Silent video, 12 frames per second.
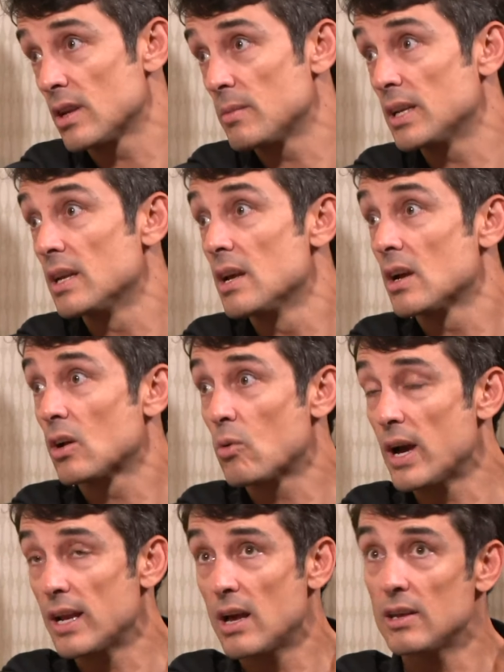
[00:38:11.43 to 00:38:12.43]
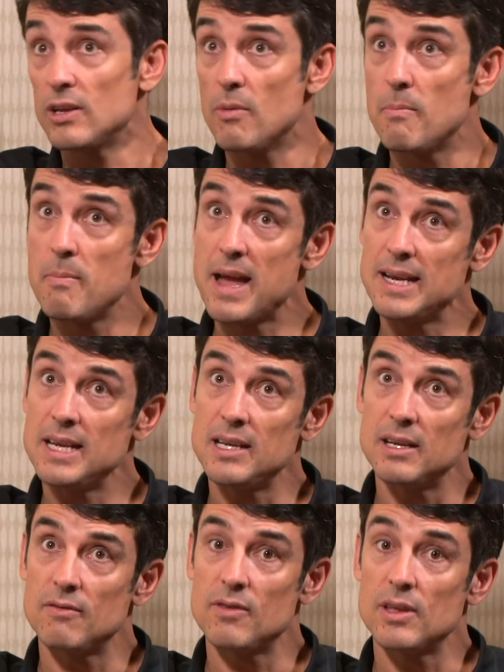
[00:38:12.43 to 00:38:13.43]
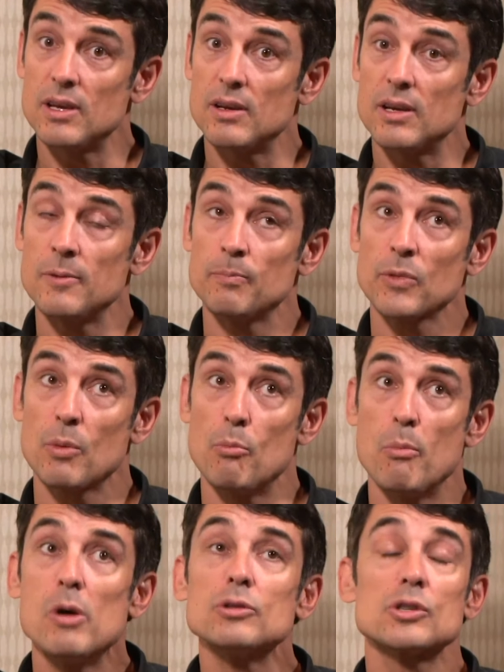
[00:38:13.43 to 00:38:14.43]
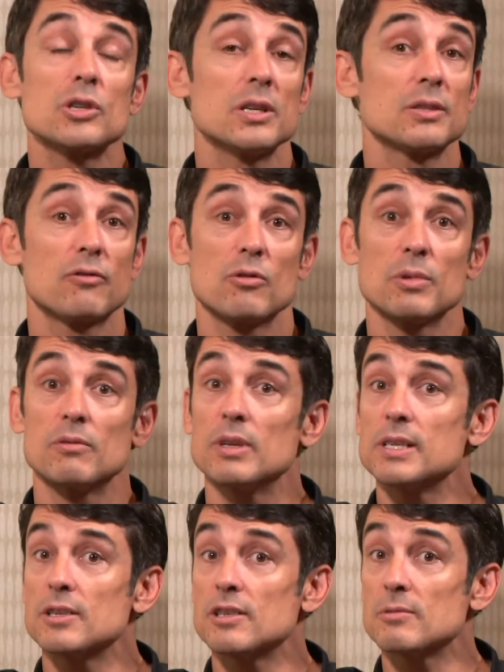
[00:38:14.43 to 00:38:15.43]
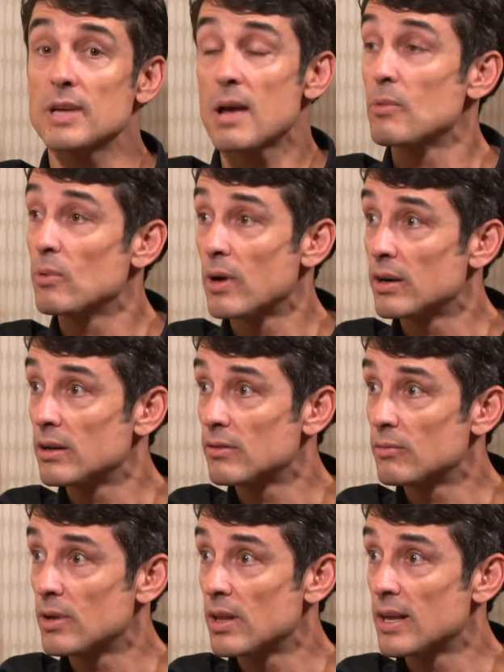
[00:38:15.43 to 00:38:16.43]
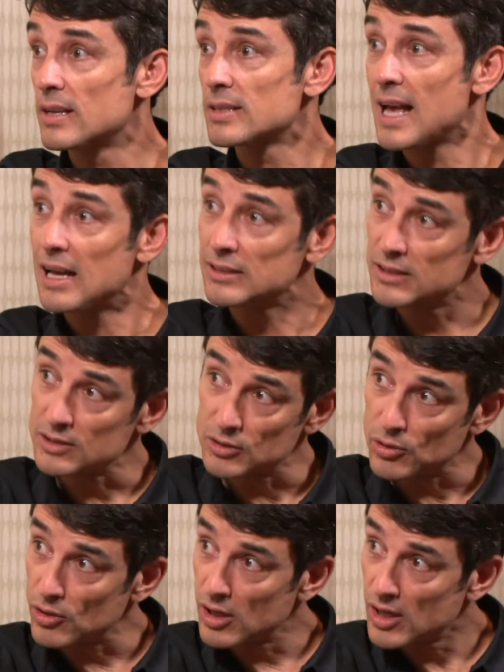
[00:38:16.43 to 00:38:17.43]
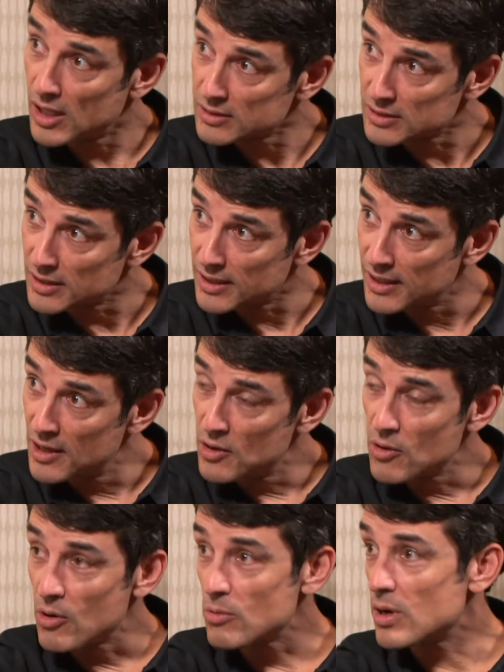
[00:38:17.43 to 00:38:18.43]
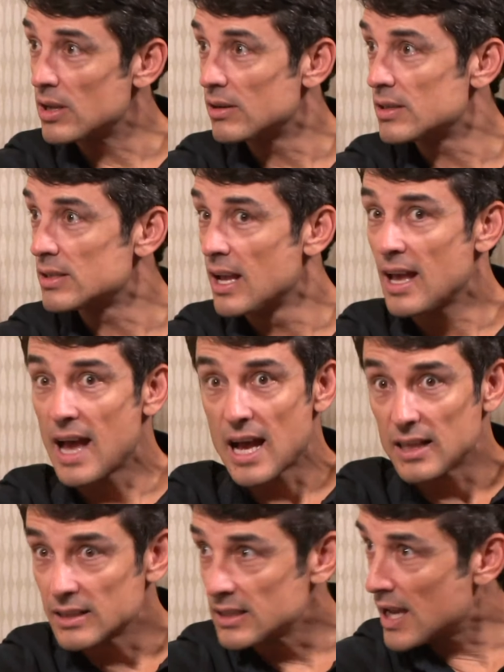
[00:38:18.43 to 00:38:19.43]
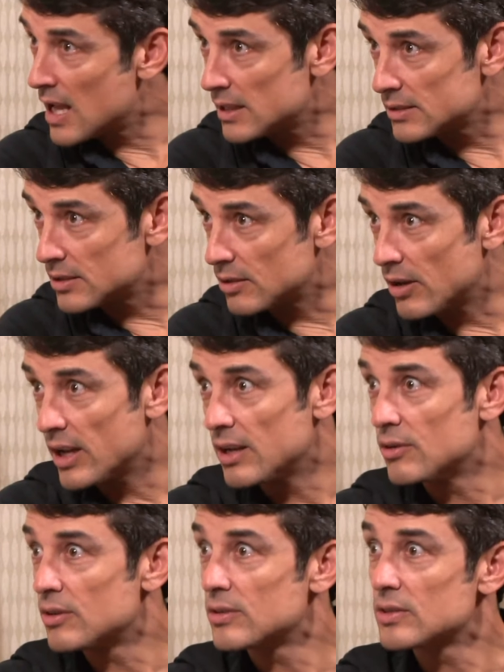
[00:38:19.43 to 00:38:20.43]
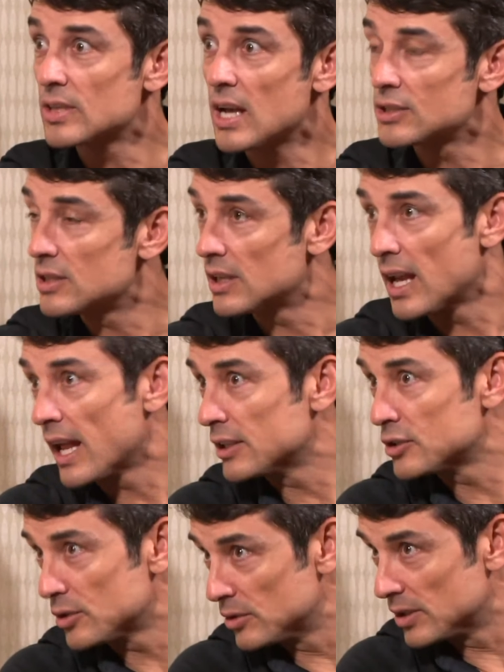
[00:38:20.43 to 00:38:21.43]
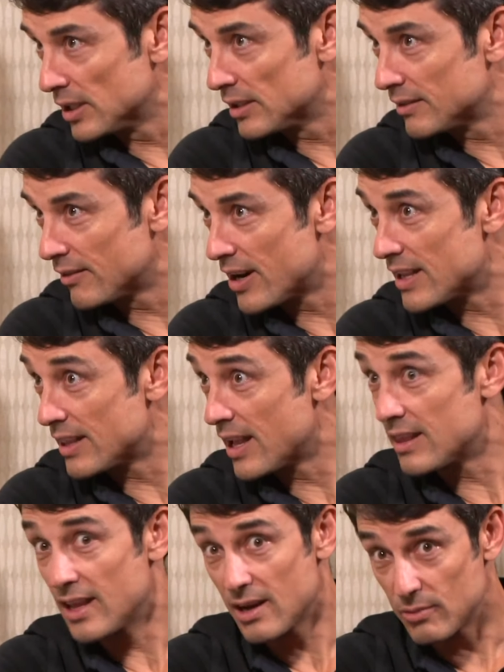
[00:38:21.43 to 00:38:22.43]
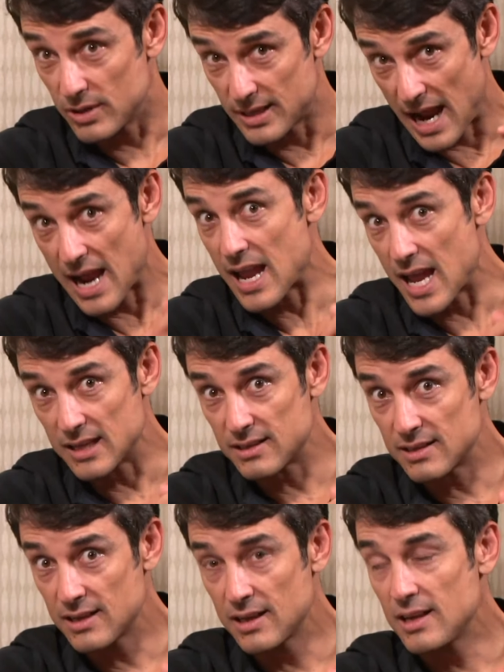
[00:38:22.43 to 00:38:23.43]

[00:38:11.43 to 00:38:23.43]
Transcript: I mean, many of the most transformative relationships I'm aware of, whether that's Aldous and Laura Huxley, or whether it's Alex and Allison Gray, or Sasha and Anne Shulgin, right? They were dyads.